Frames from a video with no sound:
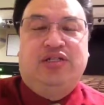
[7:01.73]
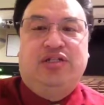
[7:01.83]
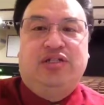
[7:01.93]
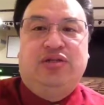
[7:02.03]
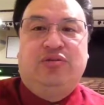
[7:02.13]

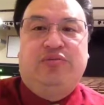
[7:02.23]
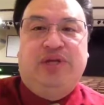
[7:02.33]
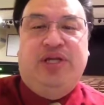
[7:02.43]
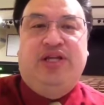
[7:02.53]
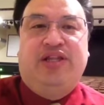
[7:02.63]
to
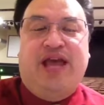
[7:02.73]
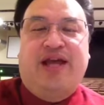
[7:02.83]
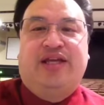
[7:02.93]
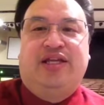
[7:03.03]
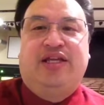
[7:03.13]
be that
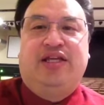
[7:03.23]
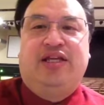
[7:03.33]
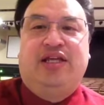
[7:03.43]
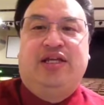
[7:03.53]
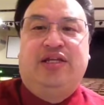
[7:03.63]

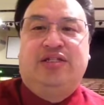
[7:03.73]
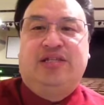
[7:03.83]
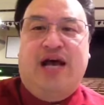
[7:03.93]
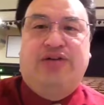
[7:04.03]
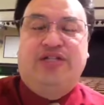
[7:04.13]
key
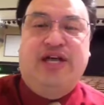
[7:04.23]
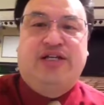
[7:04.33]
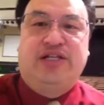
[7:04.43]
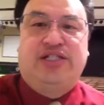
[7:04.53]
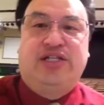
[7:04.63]
sound
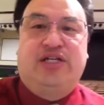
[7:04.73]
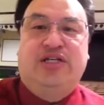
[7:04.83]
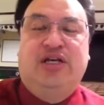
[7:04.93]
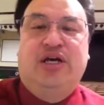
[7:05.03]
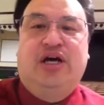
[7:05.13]

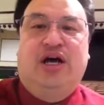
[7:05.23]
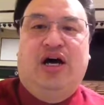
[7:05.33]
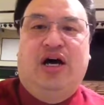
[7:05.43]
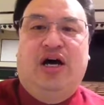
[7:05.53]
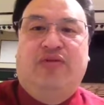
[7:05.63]
technician
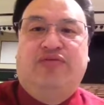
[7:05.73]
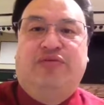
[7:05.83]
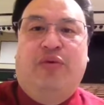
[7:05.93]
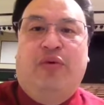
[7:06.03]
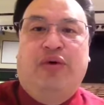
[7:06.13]

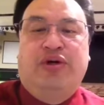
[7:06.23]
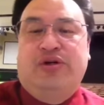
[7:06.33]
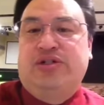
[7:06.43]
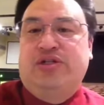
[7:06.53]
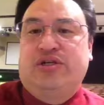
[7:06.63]
for
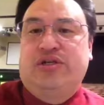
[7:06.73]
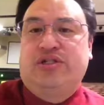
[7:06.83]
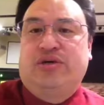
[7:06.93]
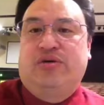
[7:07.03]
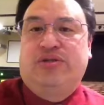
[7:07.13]
your
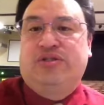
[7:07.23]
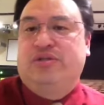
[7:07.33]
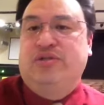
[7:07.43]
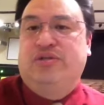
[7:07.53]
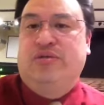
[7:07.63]
church or
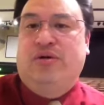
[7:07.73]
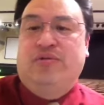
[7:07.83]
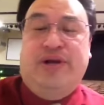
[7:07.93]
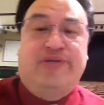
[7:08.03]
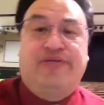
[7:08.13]
school or
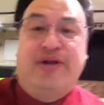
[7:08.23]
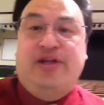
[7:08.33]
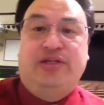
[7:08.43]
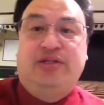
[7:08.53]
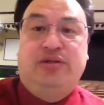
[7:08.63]
whatever
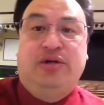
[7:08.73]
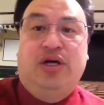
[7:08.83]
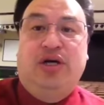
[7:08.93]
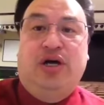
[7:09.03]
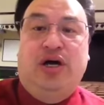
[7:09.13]
venue
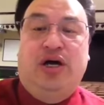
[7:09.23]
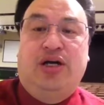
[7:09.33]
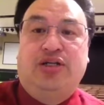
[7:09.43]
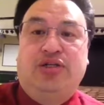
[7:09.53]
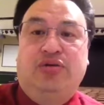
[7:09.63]

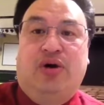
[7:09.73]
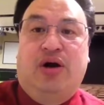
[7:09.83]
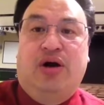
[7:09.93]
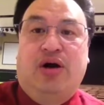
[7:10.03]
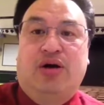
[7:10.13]
you
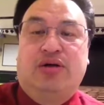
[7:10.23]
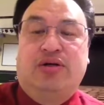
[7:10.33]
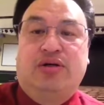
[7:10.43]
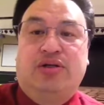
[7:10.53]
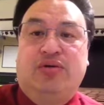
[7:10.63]
are
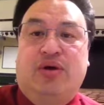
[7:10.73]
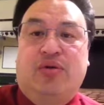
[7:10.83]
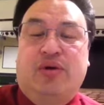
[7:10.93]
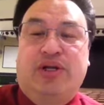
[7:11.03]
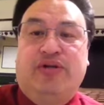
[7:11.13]

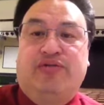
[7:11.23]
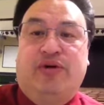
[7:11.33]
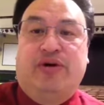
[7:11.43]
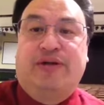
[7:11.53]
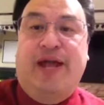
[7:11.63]
working
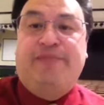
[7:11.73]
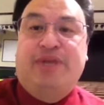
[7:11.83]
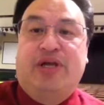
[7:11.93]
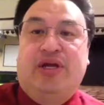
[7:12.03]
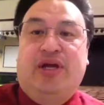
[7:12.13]
for. Okay,
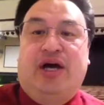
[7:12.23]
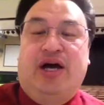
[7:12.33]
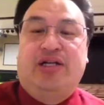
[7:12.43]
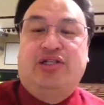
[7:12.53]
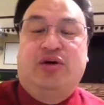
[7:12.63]

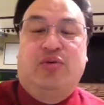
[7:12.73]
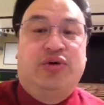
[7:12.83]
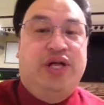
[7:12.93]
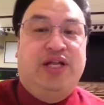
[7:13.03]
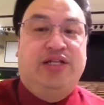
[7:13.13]
so we'll
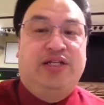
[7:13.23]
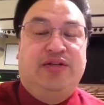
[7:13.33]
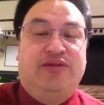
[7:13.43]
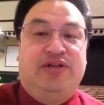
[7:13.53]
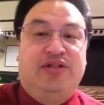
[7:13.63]
get into the
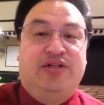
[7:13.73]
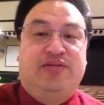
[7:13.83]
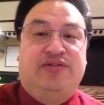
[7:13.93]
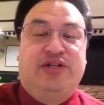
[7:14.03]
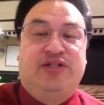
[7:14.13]

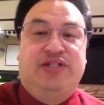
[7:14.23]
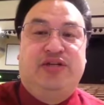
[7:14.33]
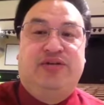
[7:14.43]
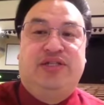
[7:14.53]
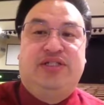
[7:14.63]
video
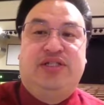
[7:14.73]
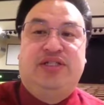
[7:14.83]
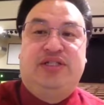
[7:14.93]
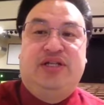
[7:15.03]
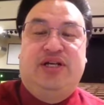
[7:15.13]
series in
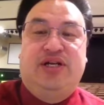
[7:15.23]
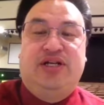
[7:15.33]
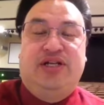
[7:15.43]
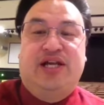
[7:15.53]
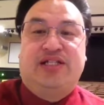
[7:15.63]

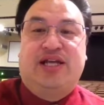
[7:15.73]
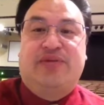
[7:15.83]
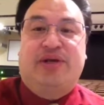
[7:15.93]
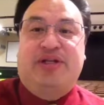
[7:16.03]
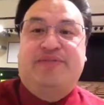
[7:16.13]
the next
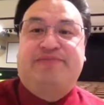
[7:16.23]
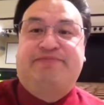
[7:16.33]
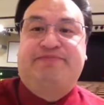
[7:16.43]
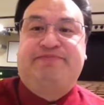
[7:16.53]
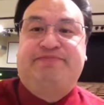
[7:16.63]
segment.
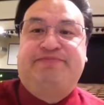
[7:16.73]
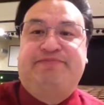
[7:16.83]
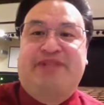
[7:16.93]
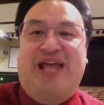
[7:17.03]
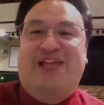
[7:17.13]

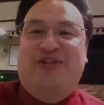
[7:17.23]
Thank